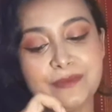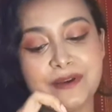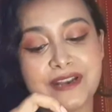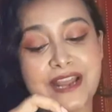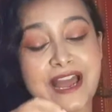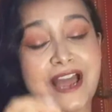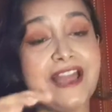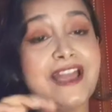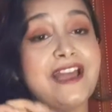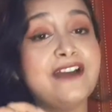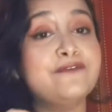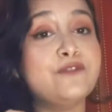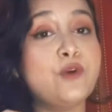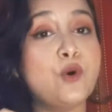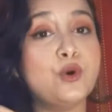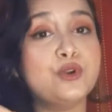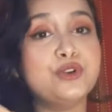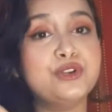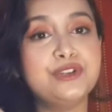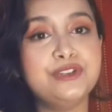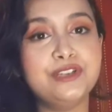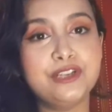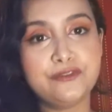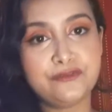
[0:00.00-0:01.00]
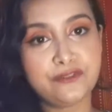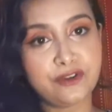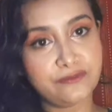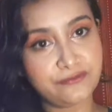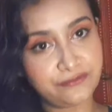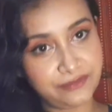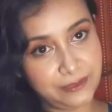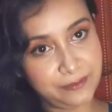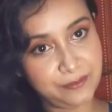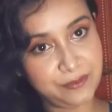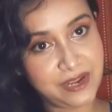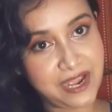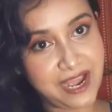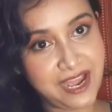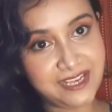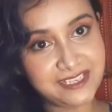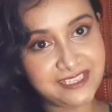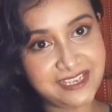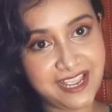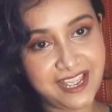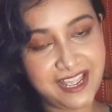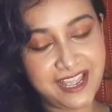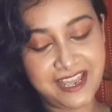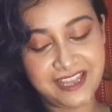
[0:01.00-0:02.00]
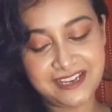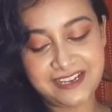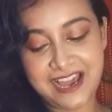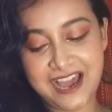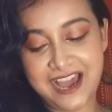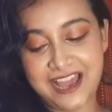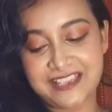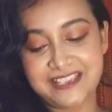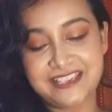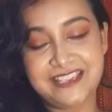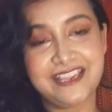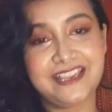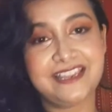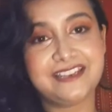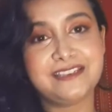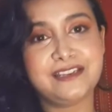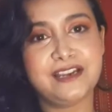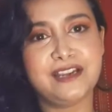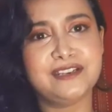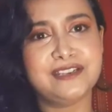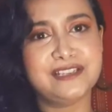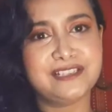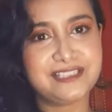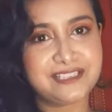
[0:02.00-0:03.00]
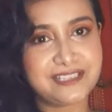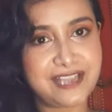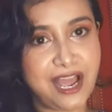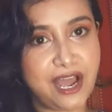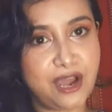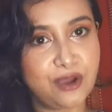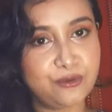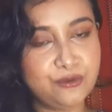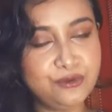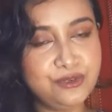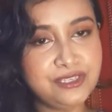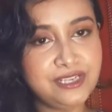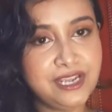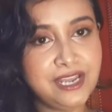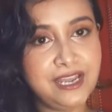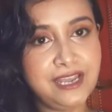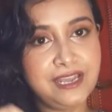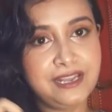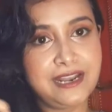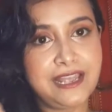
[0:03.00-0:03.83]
but I have ordered it from Flipkart and I get a discount.